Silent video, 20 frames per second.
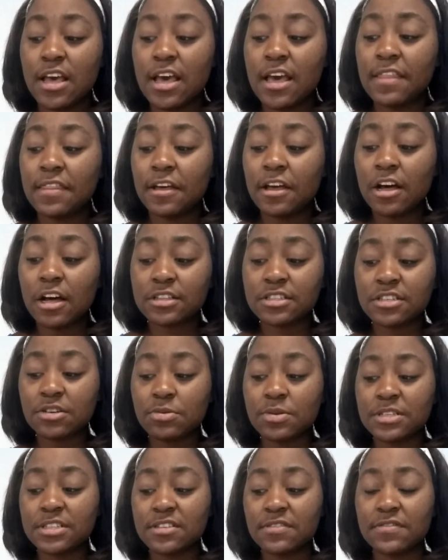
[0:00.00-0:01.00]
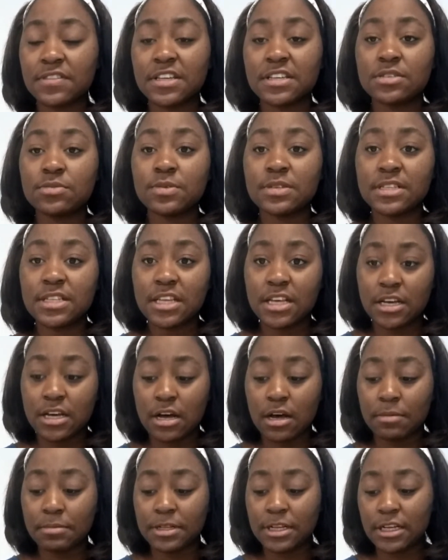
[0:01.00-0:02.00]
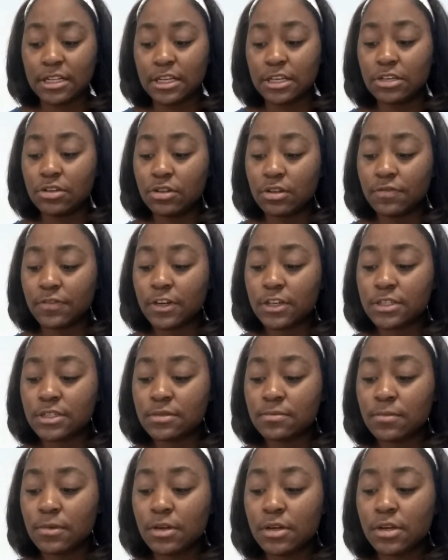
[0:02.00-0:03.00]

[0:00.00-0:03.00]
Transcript: And the consequence of this was the accommodating universe.